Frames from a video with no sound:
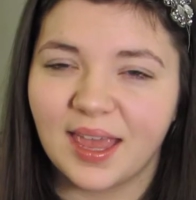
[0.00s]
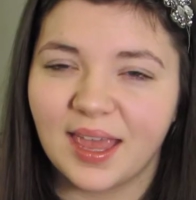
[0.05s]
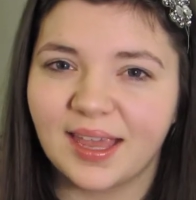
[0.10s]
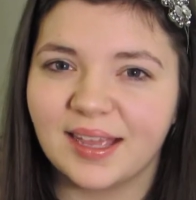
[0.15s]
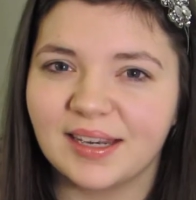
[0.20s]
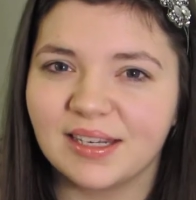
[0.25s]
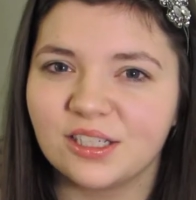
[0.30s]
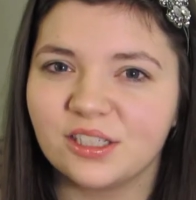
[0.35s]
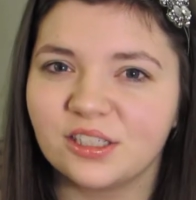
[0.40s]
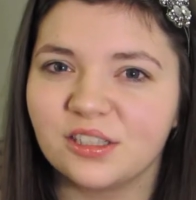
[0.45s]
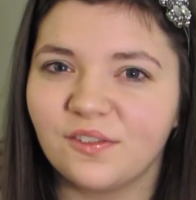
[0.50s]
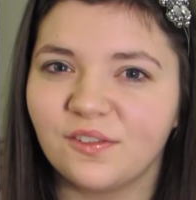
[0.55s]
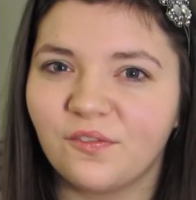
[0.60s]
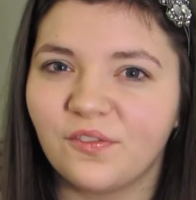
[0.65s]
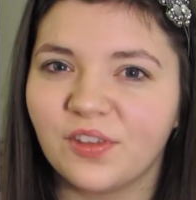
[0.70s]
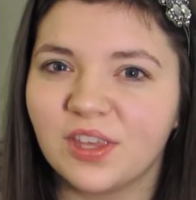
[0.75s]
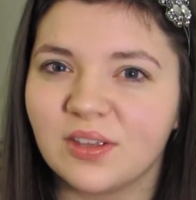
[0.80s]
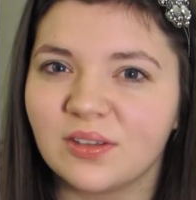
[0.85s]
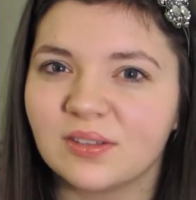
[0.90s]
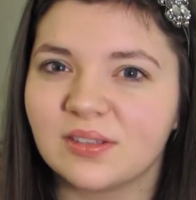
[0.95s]
and it just
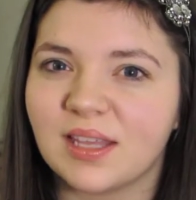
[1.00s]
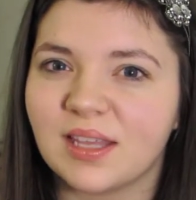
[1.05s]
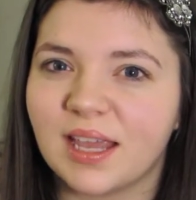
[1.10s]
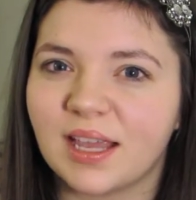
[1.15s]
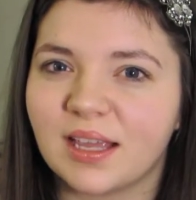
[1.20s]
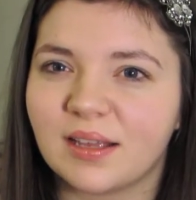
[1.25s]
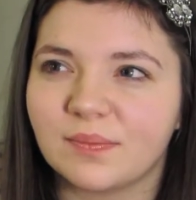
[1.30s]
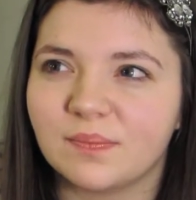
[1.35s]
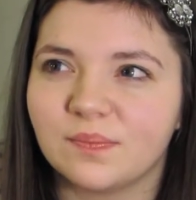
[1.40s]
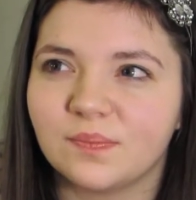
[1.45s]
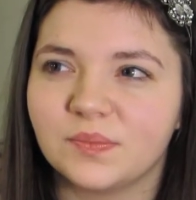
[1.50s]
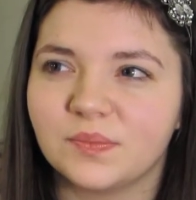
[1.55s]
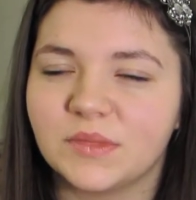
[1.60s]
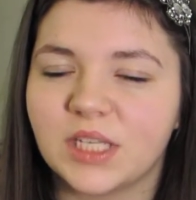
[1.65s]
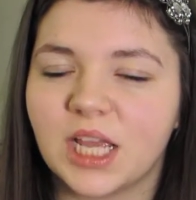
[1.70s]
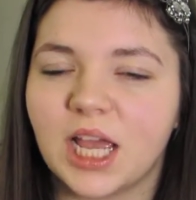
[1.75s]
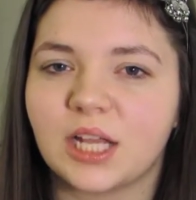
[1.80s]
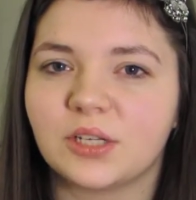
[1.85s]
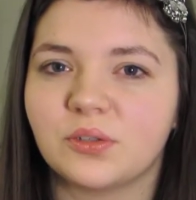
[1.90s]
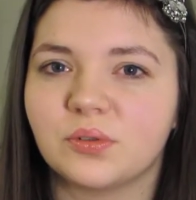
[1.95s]
feels like
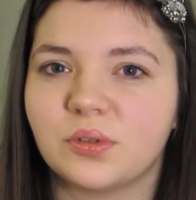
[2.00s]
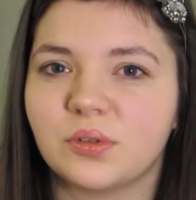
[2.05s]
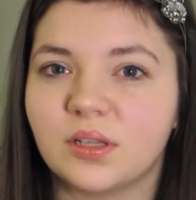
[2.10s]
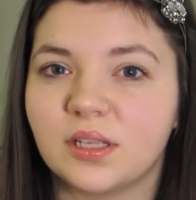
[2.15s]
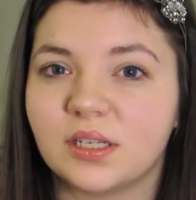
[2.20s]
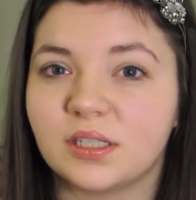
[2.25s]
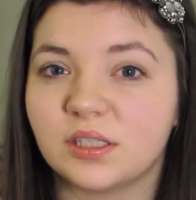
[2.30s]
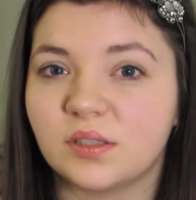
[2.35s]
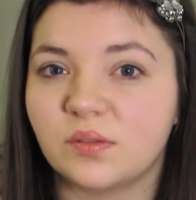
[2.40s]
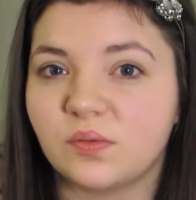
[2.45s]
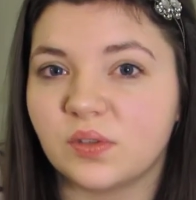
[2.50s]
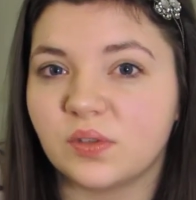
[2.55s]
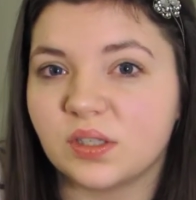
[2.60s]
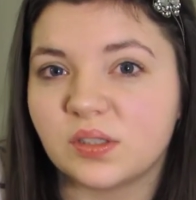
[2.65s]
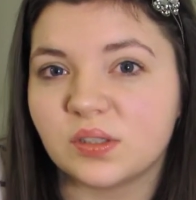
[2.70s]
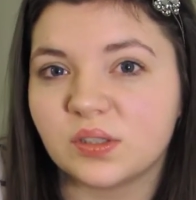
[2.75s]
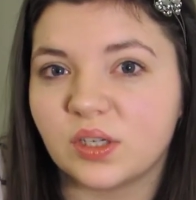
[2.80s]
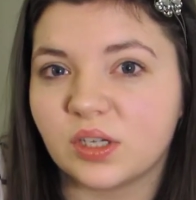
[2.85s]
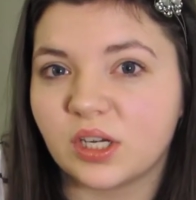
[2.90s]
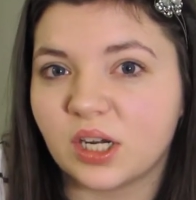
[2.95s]
natural it just
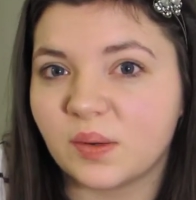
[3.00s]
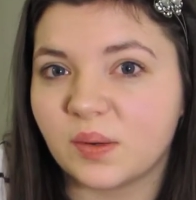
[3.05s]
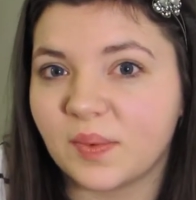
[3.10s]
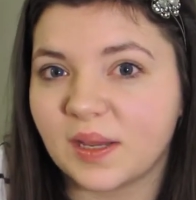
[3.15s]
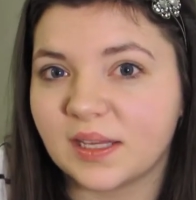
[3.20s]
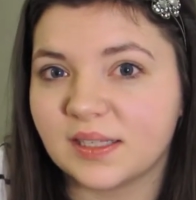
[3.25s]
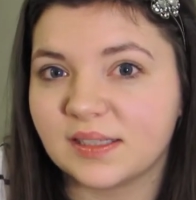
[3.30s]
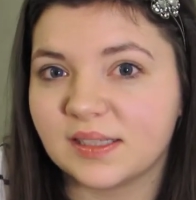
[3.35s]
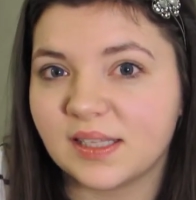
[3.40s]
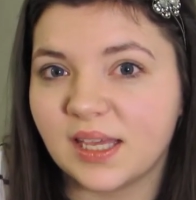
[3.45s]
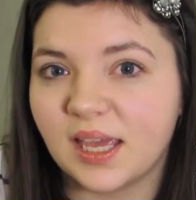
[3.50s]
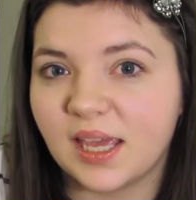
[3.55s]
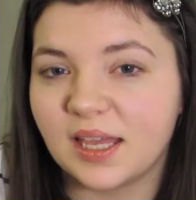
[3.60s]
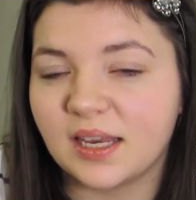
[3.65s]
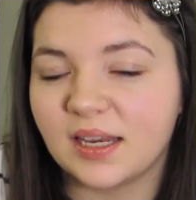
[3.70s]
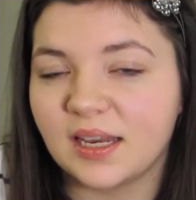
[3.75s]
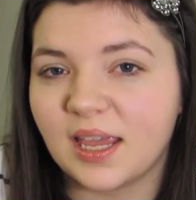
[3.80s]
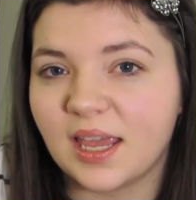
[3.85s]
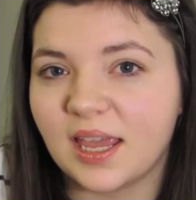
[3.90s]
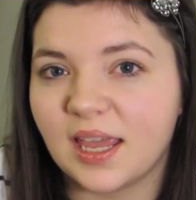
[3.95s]
feels good on my
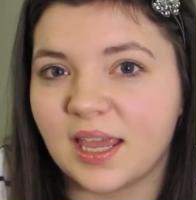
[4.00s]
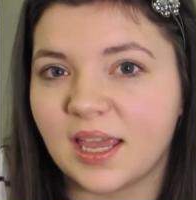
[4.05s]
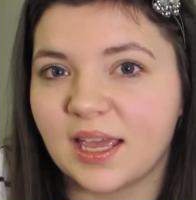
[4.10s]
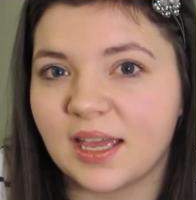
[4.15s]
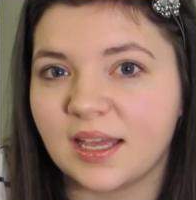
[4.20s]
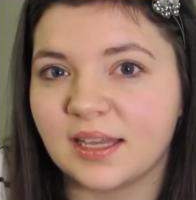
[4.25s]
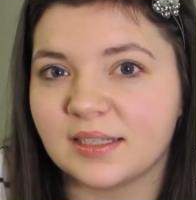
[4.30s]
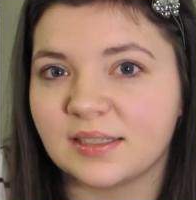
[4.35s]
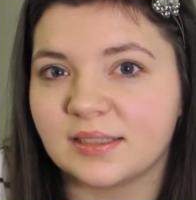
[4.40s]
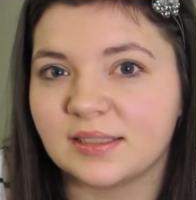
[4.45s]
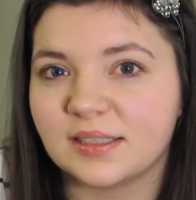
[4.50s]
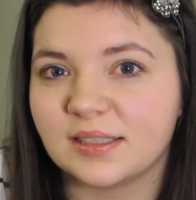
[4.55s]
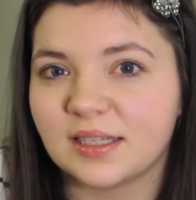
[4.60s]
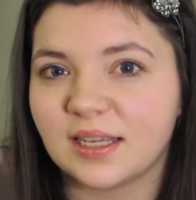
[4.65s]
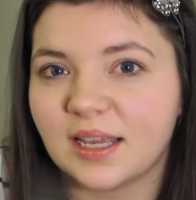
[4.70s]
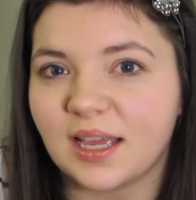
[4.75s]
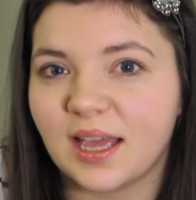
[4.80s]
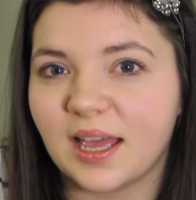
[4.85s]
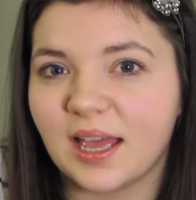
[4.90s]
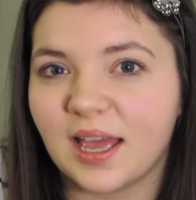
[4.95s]
skin and
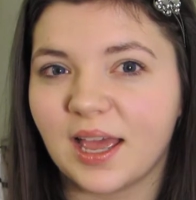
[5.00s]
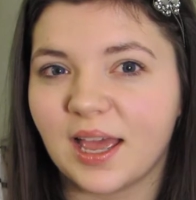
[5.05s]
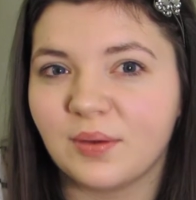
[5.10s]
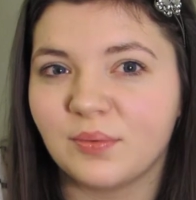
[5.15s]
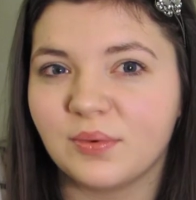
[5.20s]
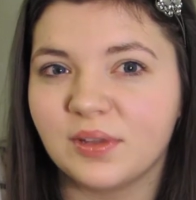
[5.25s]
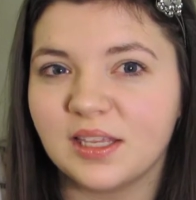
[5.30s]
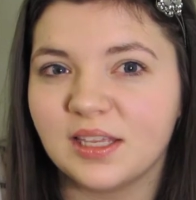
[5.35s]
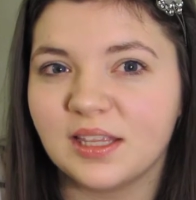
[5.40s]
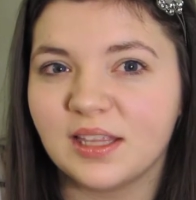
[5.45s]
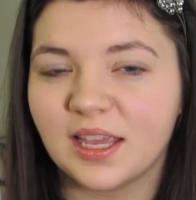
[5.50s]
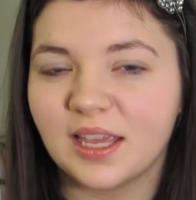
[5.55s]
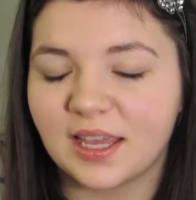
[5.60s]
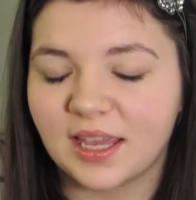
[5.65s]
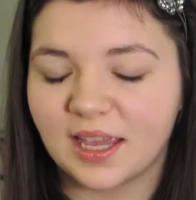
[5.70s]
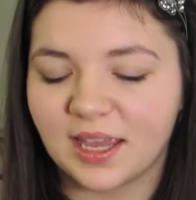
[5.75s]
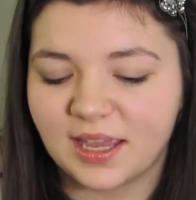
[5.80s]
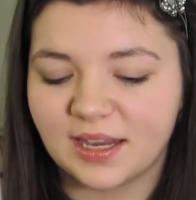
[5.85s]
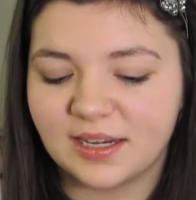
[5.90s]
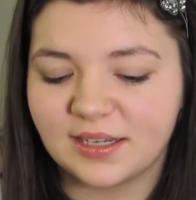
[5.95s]
I really like
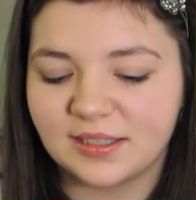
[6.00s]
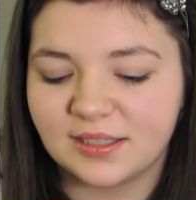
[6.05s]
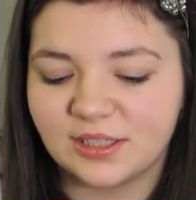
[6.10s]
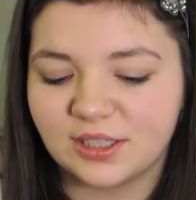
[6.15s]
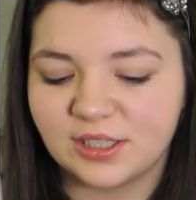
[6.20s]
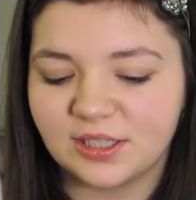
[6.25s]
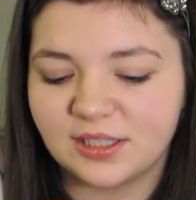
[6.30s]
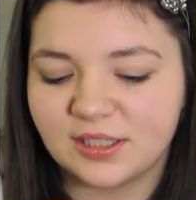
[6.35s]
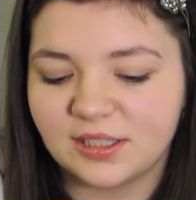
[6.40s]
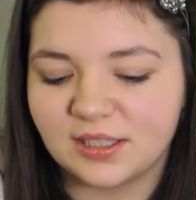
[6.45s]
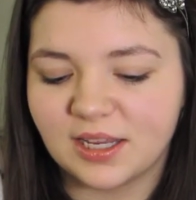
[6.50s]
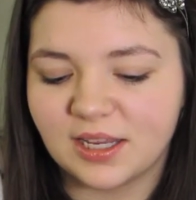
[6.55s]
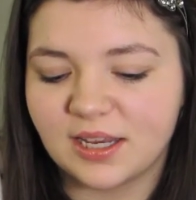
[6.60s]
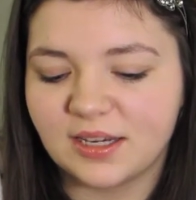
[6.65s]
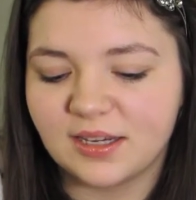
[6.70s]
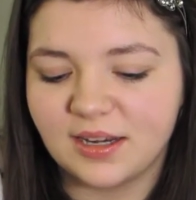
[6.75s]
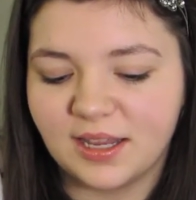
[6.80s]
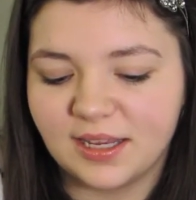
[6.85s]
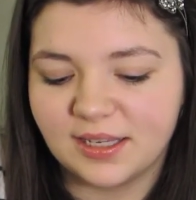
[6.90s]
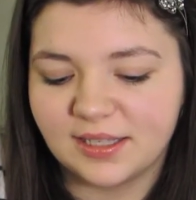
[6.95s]
it and it's just a
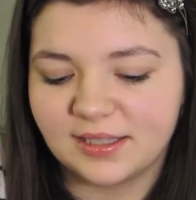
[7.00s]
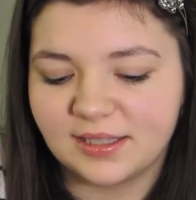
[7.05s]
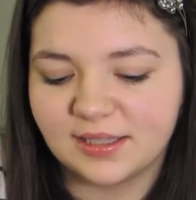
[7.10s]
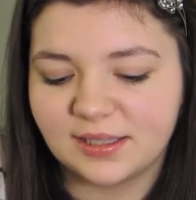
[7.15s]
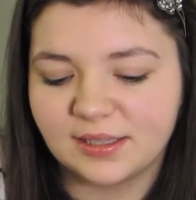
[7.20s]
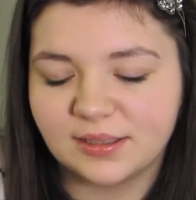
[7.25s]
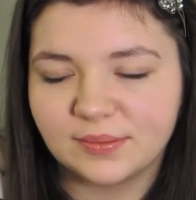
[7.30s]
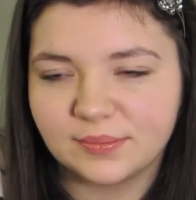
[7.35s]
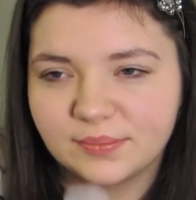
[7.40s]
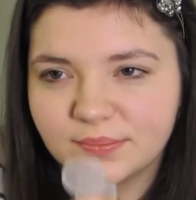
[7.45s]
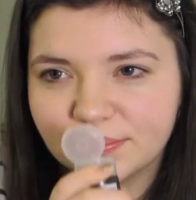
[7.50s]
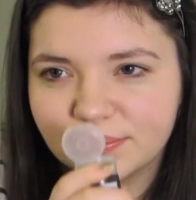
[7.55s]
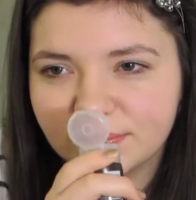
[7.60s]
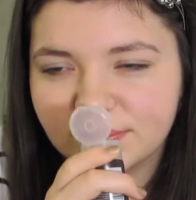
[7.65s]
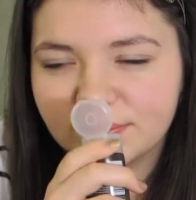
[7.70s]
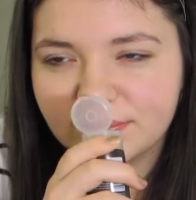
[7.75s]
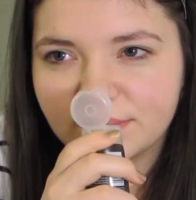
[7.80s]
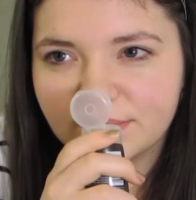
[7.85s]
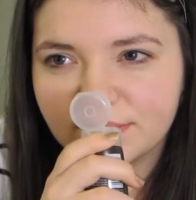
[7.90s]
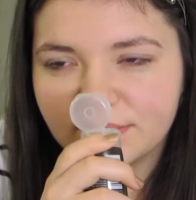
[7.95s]
nice
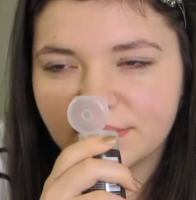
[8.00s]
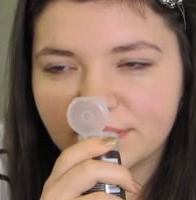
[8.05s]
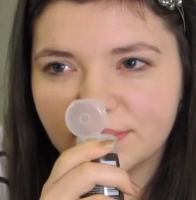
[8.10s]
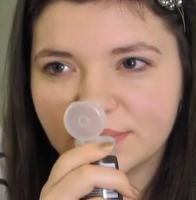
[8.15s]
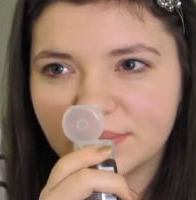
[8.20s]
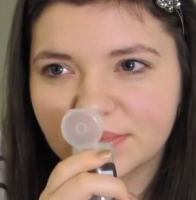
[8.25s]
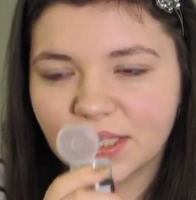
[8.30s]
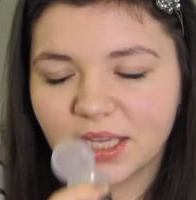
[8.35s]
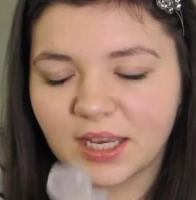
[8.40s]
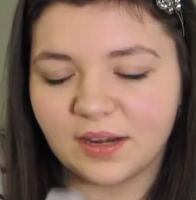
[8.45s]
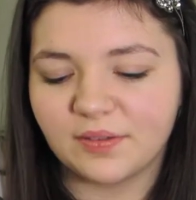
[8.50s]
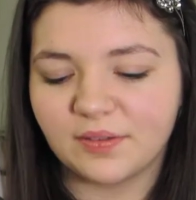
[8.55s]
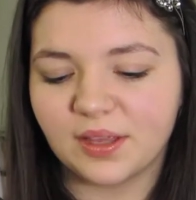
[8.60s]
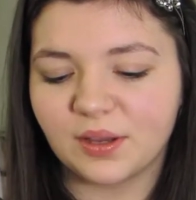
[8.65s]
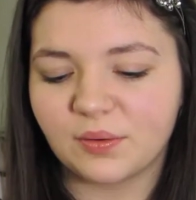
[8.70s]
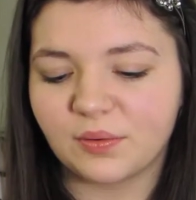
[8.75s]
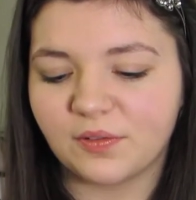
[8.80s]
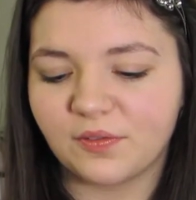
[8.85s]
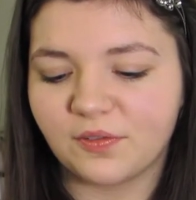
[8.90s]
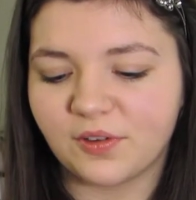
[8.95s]
kind of
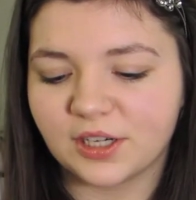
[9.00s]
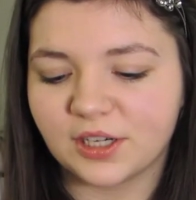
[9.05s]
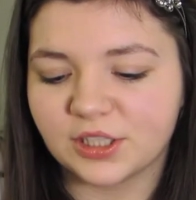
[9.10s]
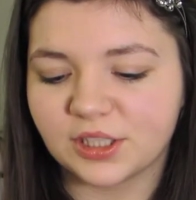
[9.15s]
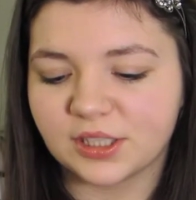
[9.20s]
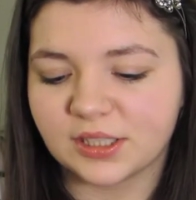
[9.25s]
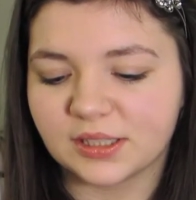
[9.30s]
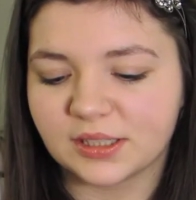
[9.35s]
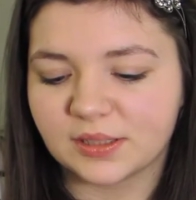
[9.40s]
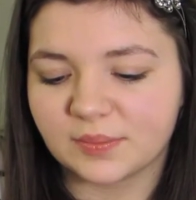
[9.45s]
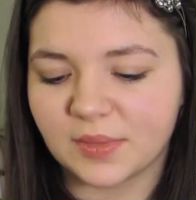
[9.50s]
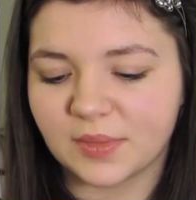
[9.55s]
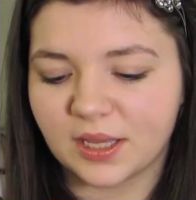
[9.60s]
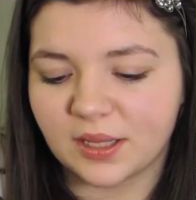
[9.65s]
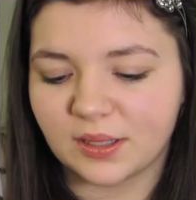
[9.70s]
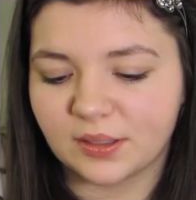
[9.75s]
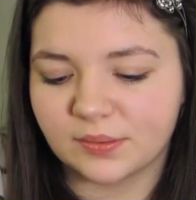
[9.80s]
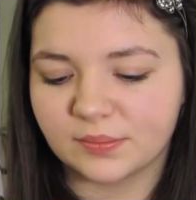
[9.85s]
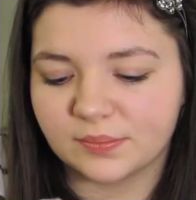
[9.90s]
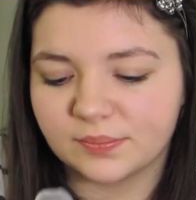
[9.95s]
like refreshing
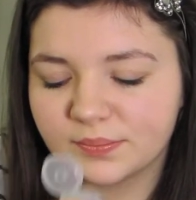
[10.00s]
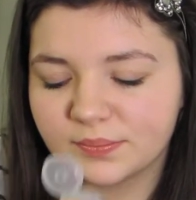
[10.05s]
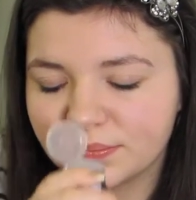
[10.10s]
smell.